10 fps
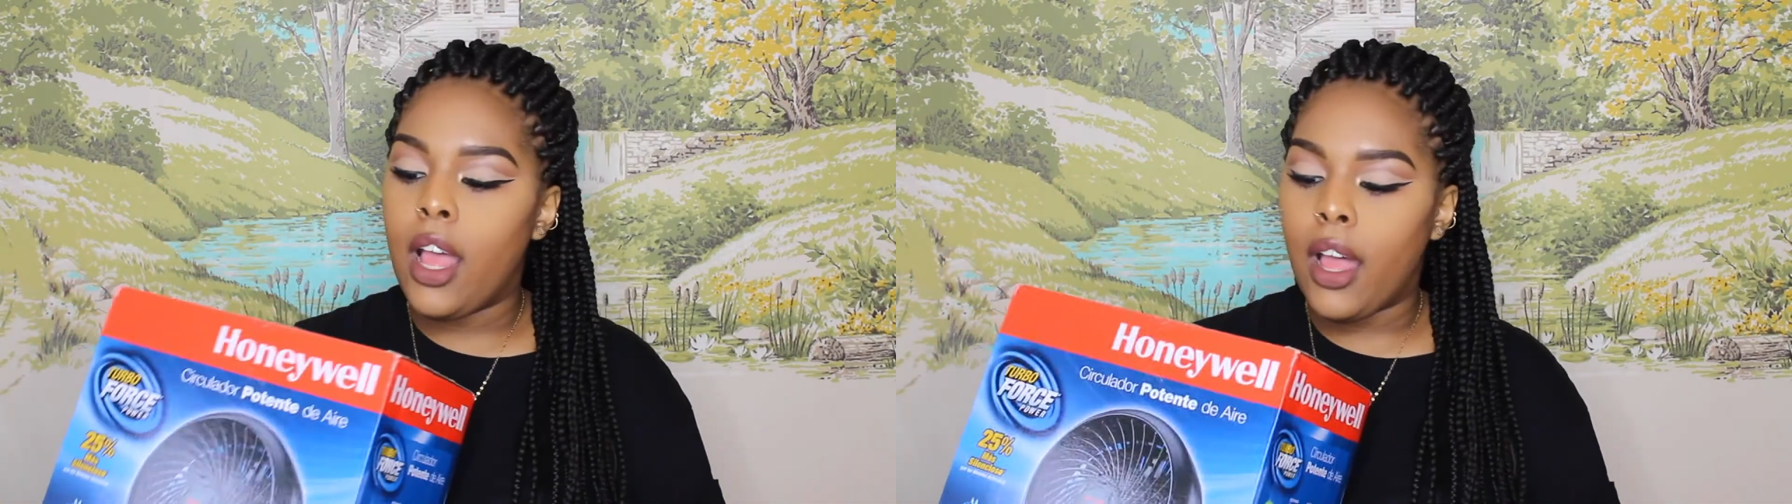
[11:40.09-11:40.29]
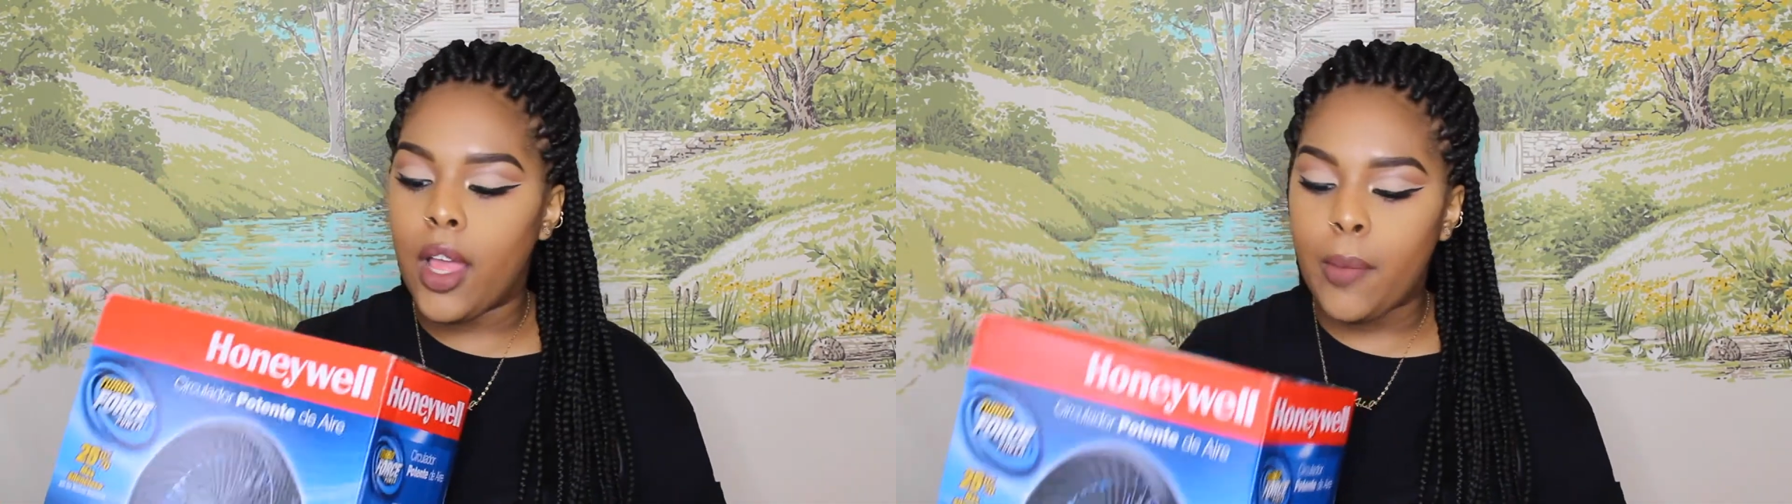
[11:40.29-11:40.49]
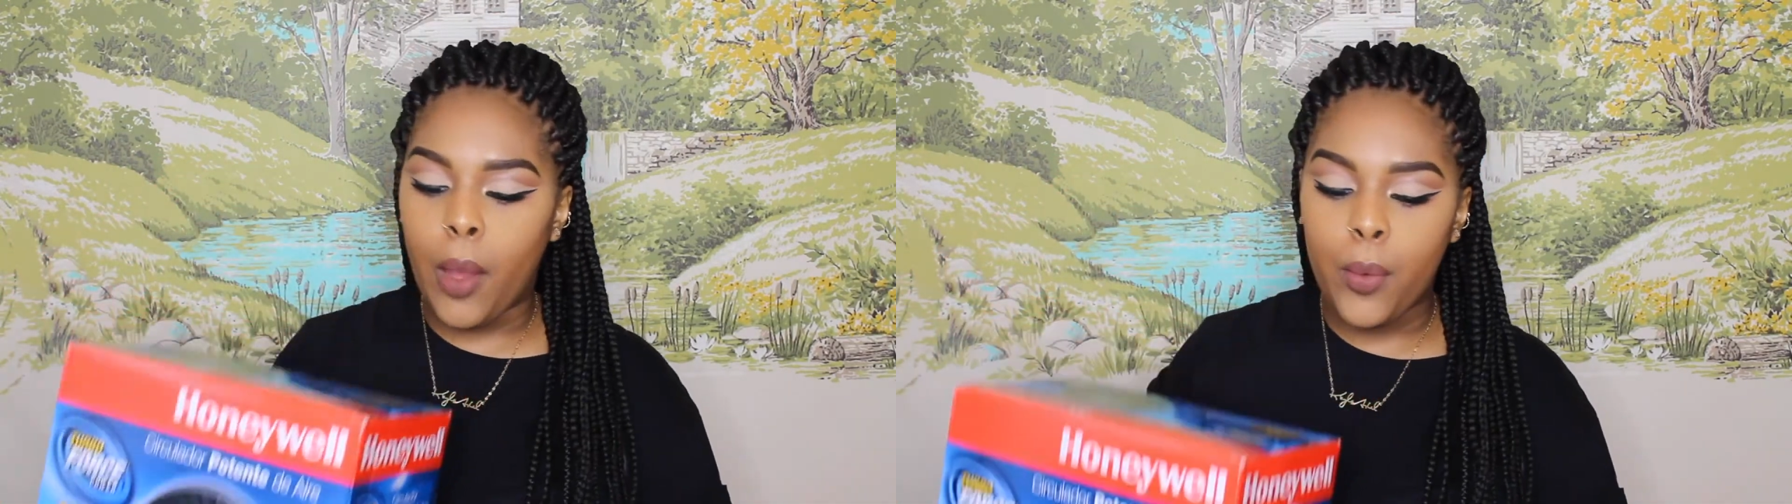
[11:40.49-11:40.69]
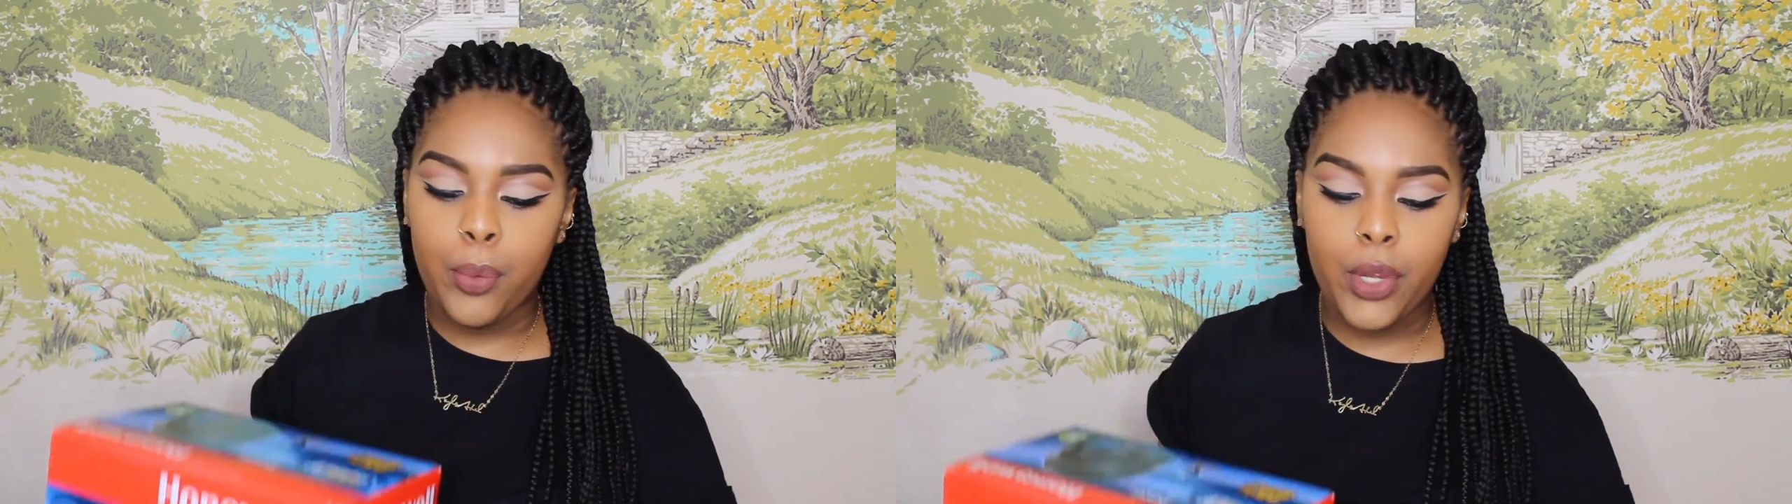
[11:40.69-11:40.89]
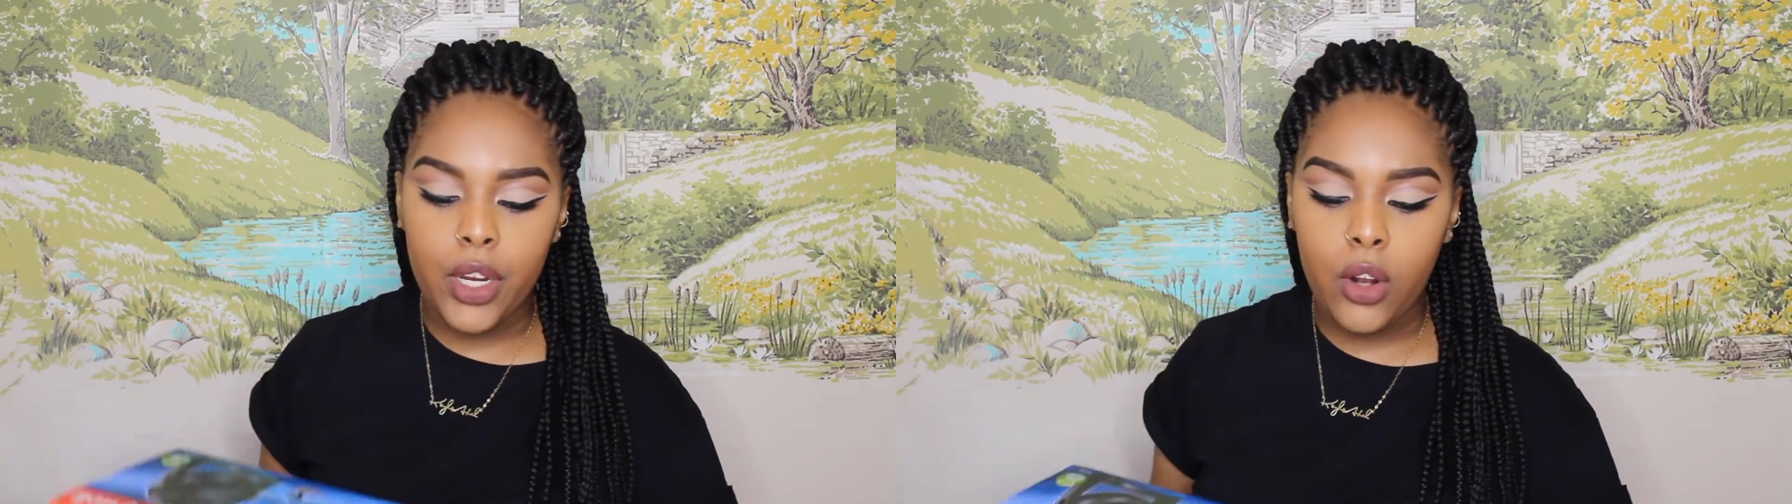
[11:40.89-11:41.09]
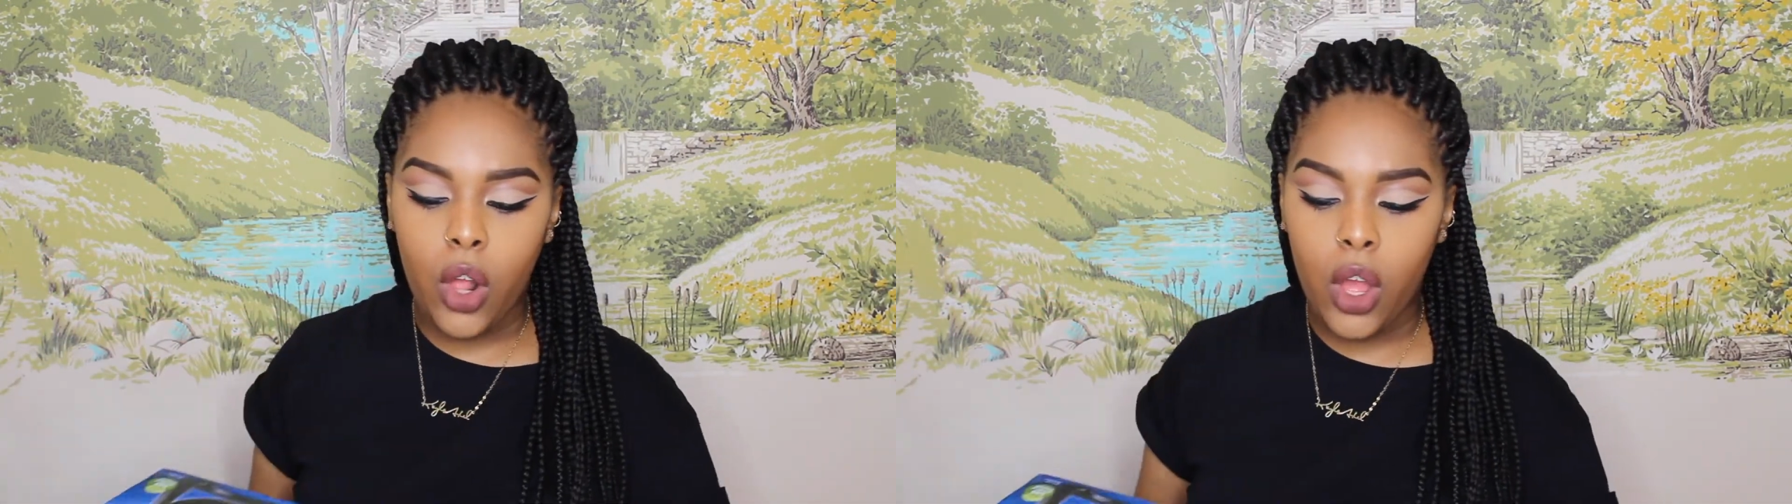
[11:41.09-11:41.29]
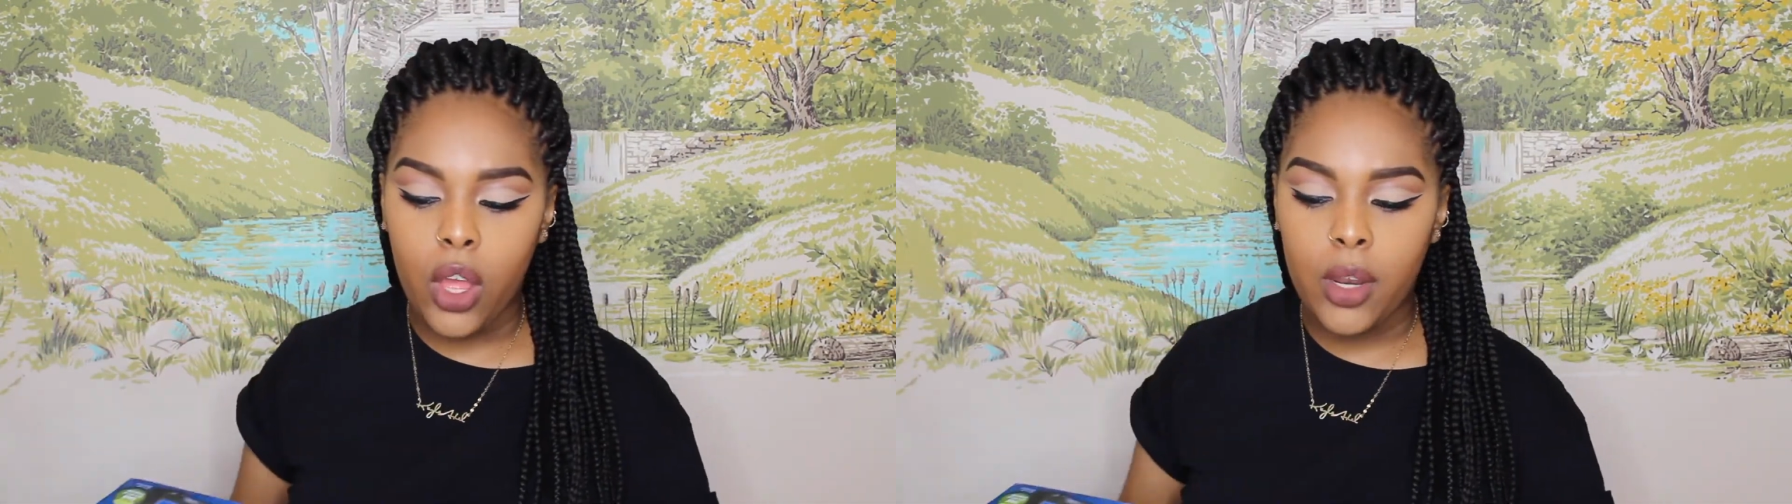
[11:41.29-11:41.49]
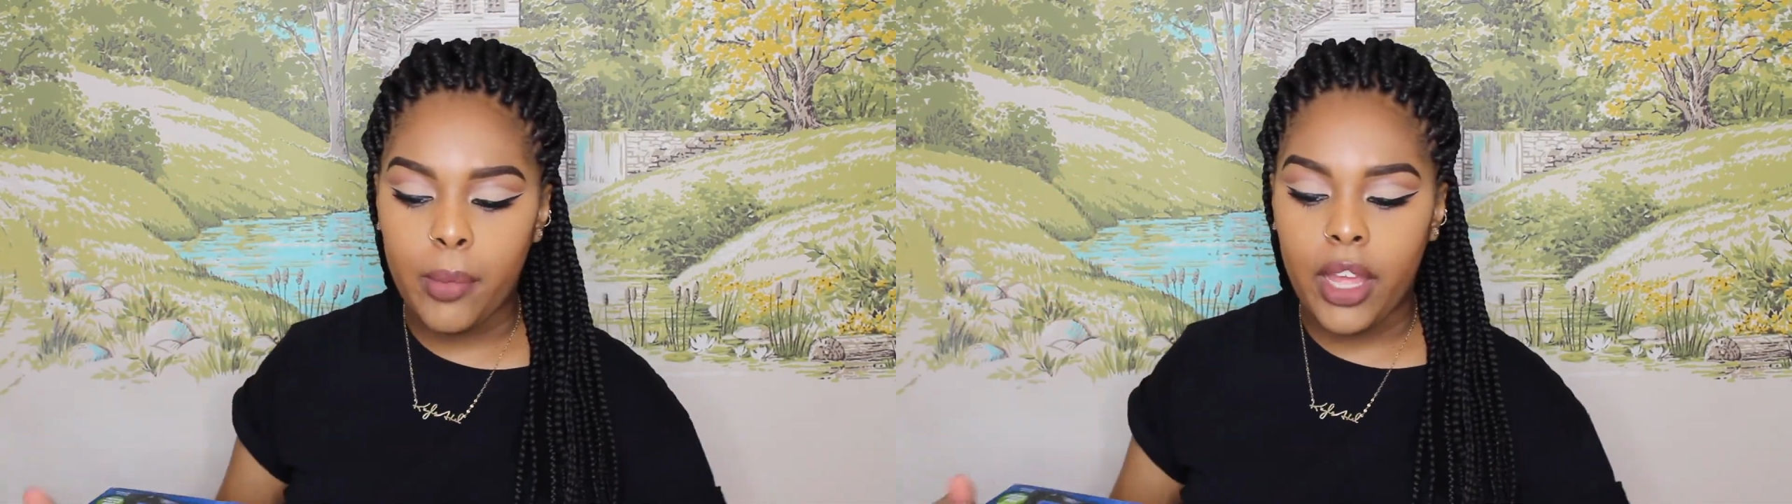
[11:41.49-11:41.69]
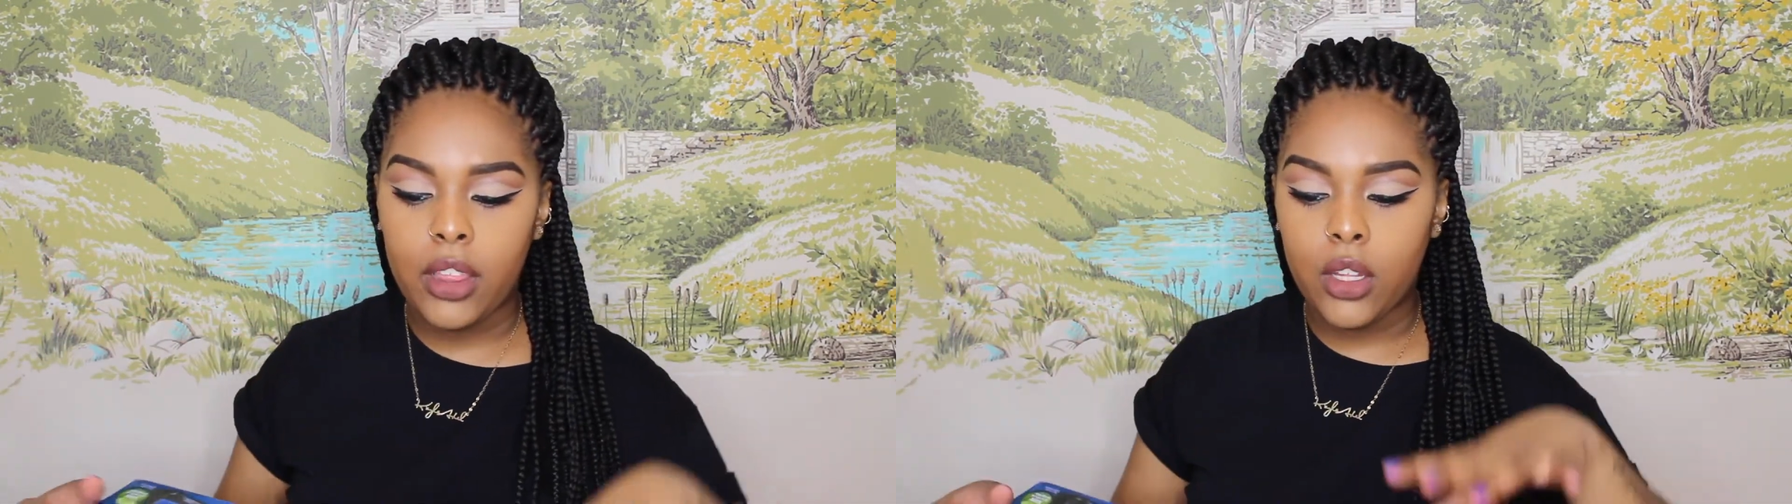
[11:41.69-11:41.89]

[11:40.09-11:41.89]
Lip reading: I will put it on my